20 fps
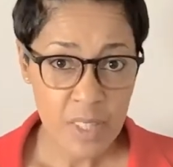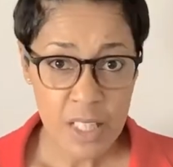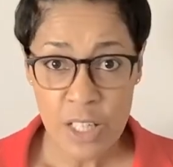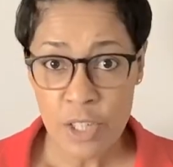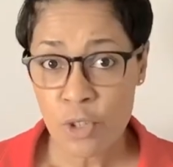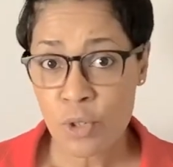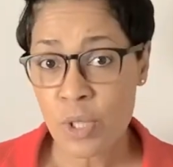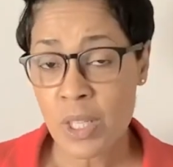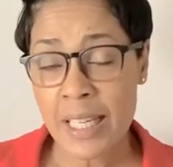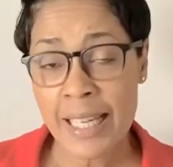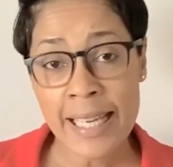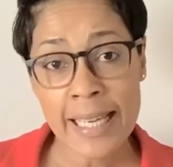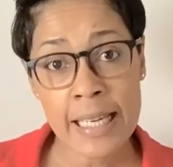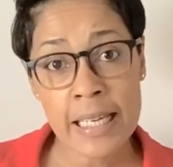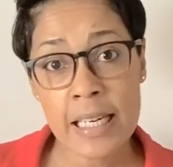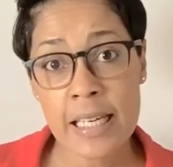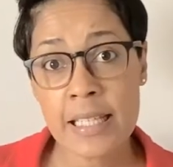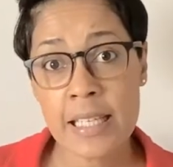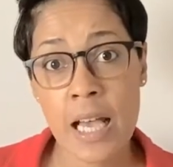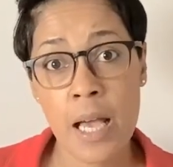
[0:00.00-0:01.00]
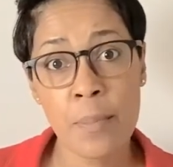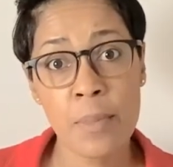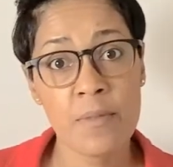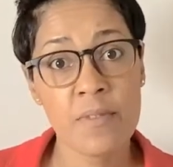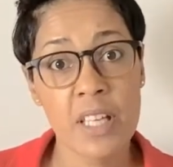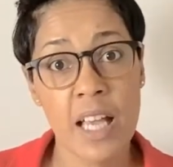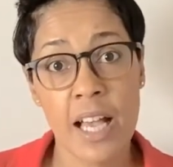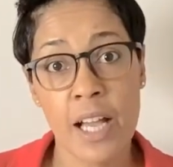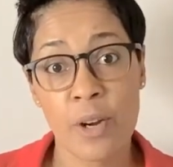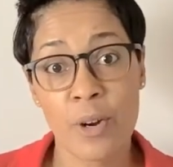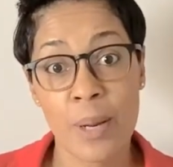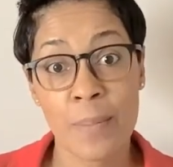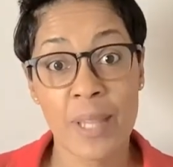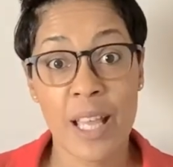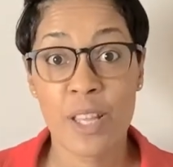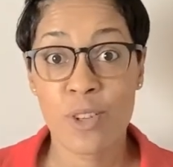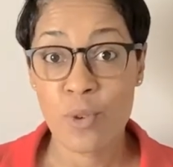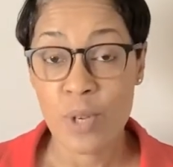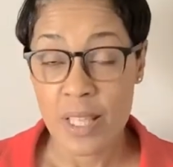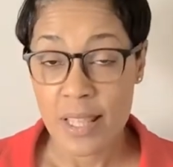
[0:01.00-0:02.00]
using any type of diagram that
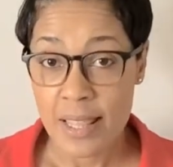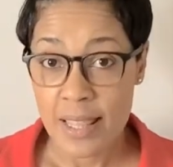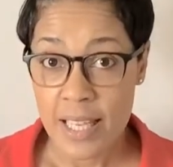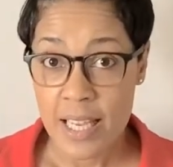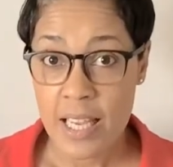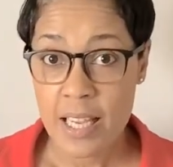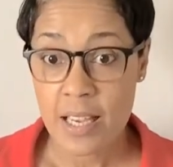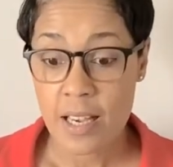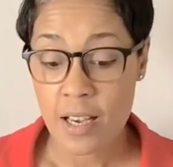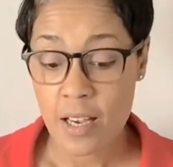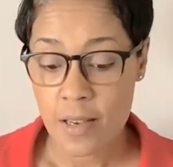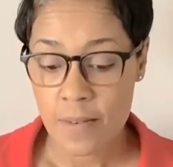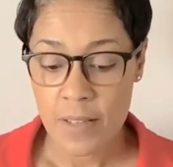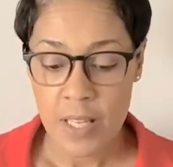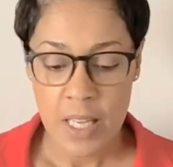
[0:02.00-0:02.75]
you can think of